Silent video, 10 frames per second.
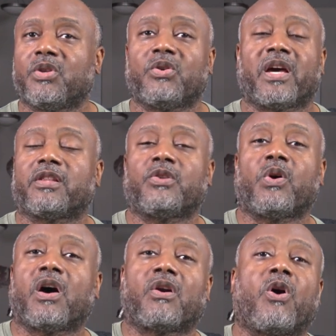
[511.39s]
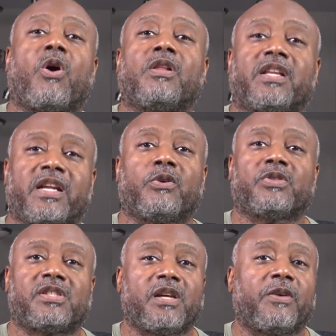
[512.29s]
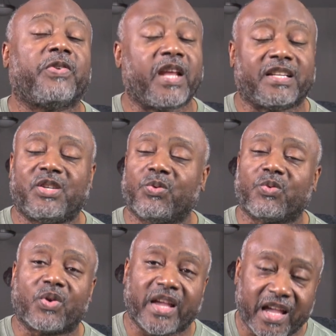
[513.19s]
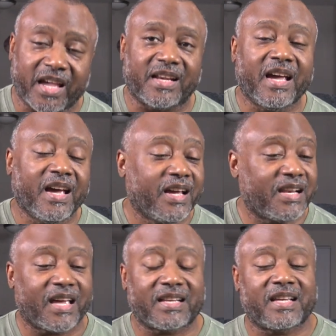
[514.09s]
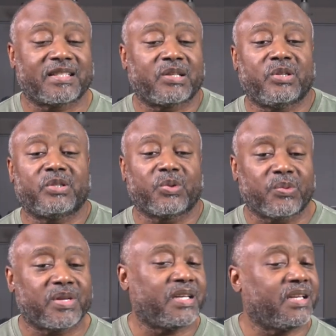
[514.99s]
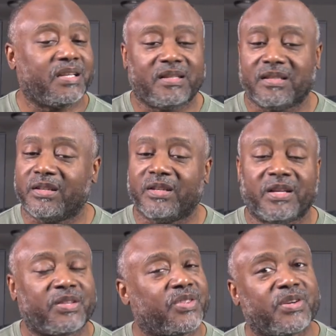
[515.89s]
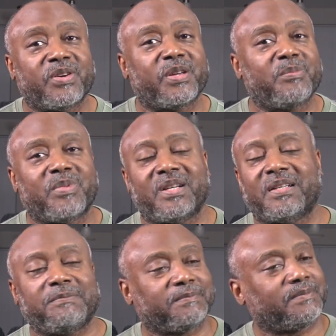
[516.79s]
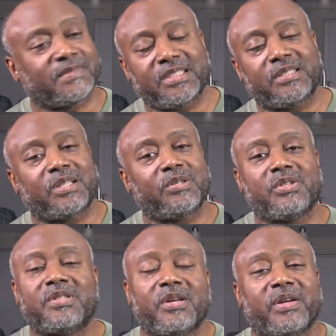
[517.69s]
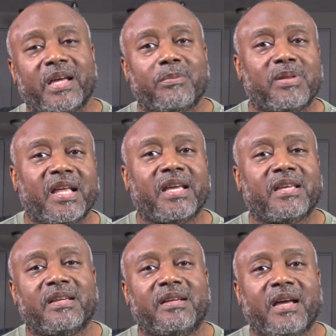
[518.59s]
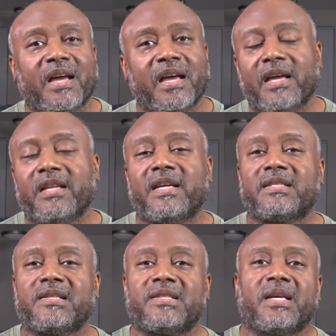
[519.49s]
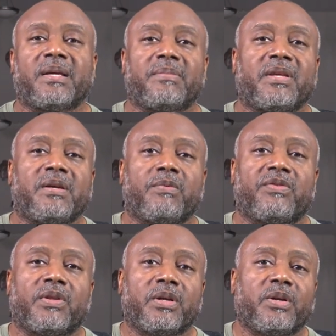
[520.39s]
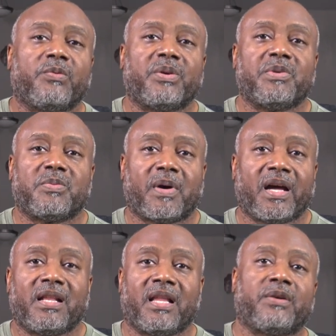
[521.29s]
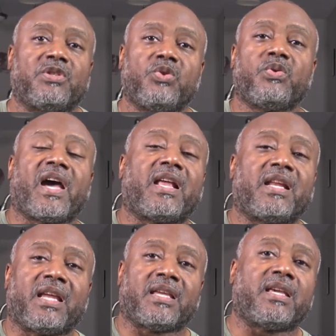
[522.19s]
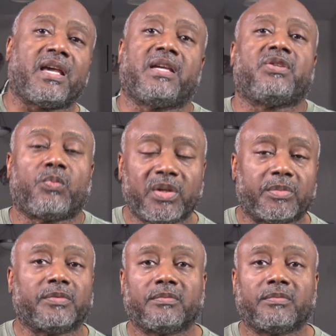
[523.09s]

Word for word: You got to throw out all of those stuff that you read. Like that's good to read, good in theory, but you know, you still got to play it. And that's the same thing with learning women's body language. You got to engage women.